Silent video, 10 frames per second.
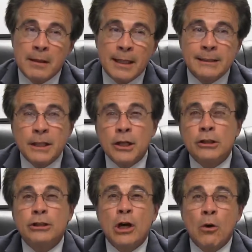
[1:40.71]
things that
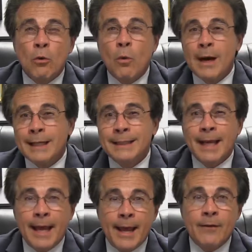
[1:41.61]
you don't want to
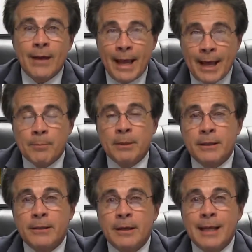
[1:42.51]
have happen